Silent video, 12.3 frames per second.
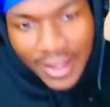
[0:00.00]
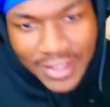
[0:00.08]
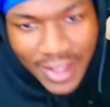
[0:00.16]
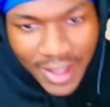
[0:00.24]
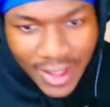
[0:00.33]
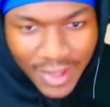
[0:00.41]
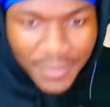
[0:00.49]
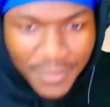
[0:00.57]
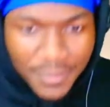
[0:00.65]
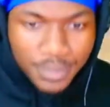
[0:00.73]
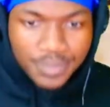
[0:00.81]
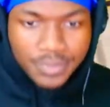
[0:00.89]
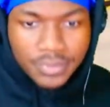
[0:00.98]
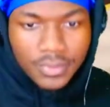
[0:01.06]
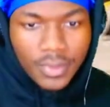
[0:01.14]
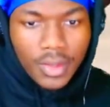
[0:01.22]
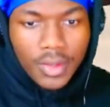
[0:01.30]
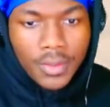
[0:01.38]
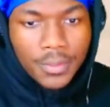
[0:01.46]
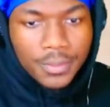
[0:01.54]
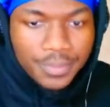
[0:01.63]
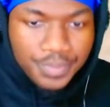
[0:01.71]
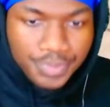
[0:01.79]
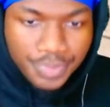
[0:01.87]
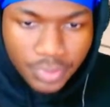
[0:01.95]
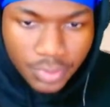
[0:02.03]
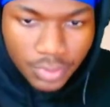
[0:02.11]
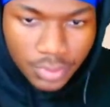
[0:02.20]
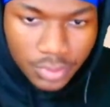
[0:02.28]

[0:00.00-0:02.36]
that. He got up to alter it. Sexton